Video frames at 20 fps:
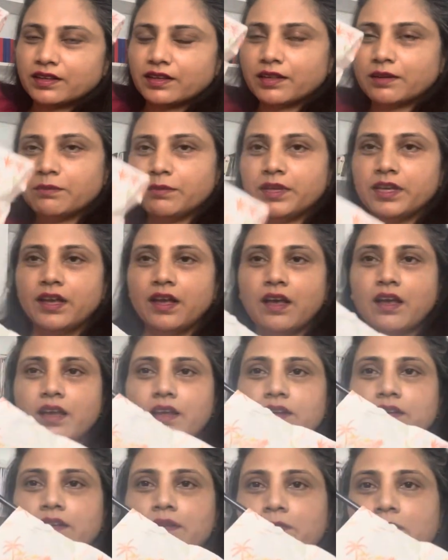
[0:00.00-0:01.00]
can be
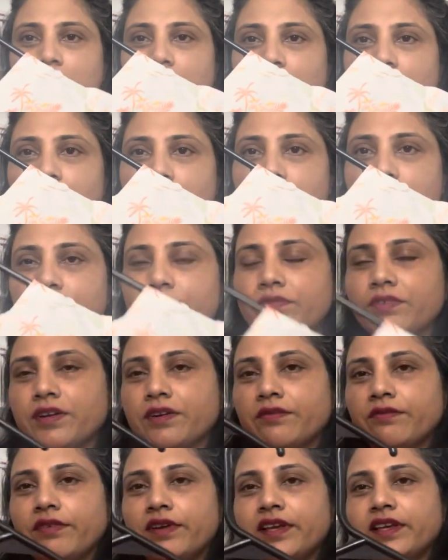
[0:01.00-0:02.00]
hacked a million
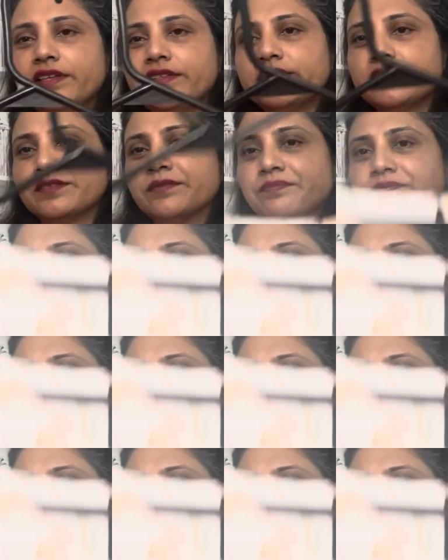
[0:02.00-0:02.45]
different ways.